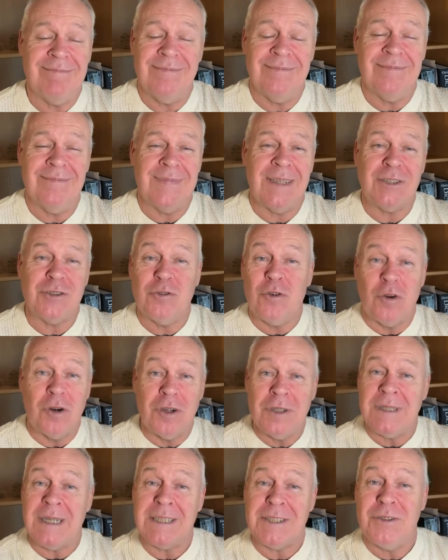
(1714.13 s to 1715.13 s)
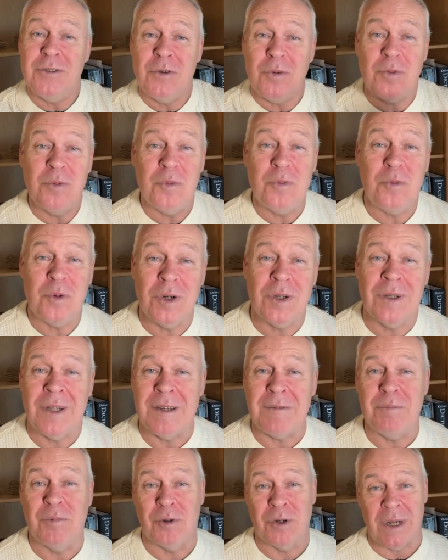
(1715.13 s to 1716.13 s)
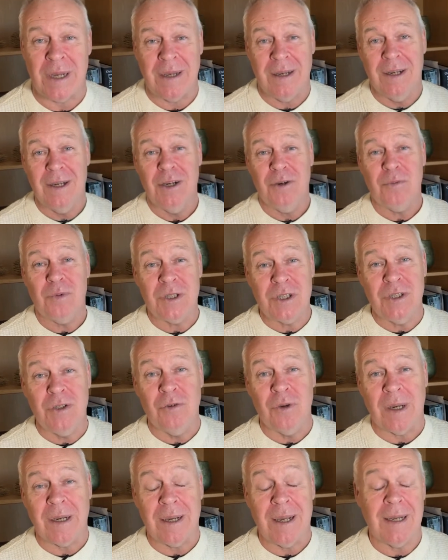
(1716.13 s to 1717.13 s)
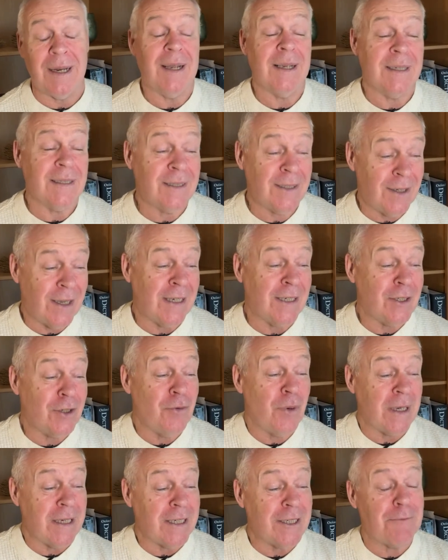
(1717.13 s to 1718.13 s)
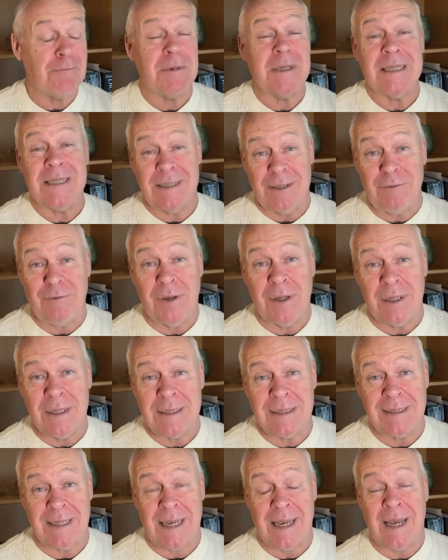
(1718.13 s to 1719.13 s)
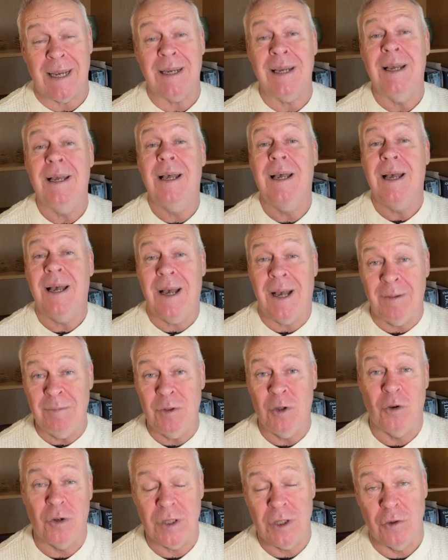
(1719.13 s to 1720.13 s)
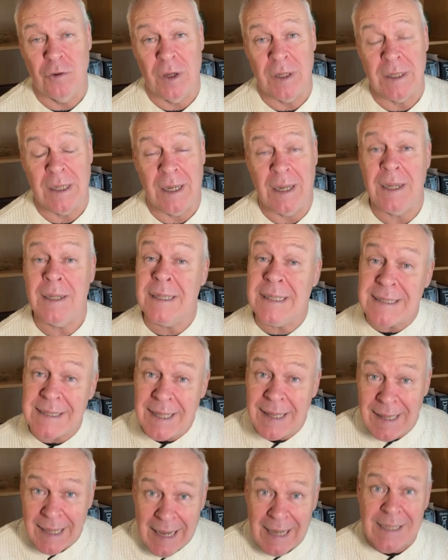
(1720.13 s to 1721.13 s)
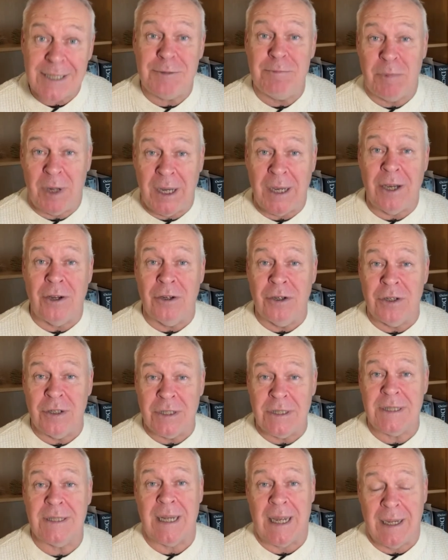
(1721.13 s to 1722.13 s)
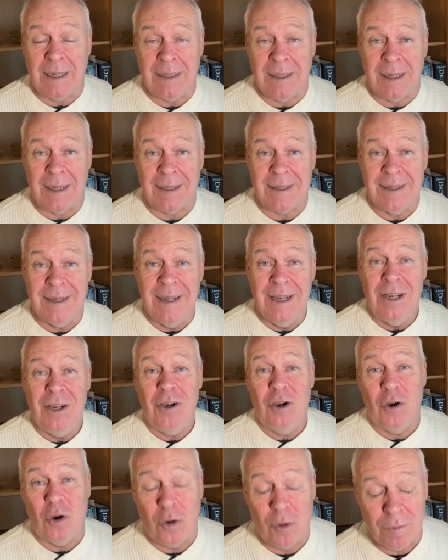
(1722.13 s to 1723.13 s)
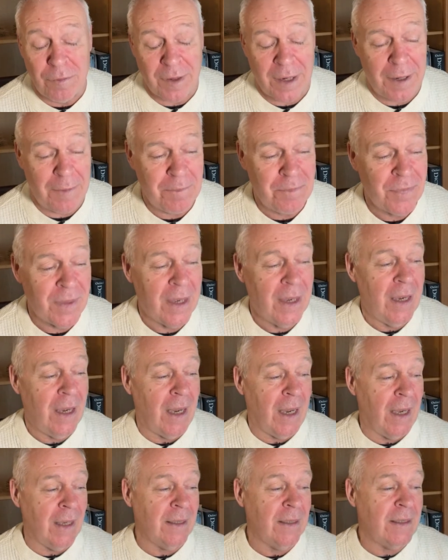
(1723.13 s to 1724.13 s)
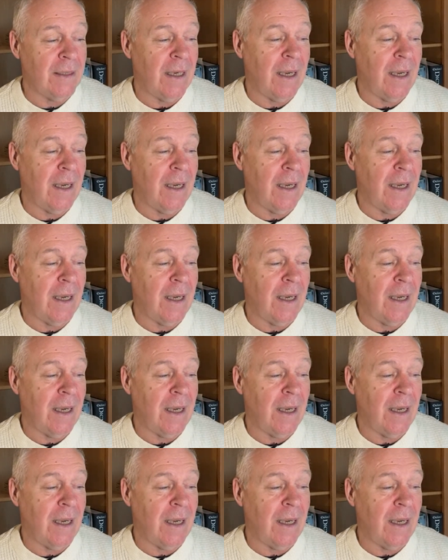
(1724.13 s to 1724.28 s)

that's wrong, because that's not what Clive Body was doing. He's quite specifically saying, I'm not doing that. At least that's my understanding of it. And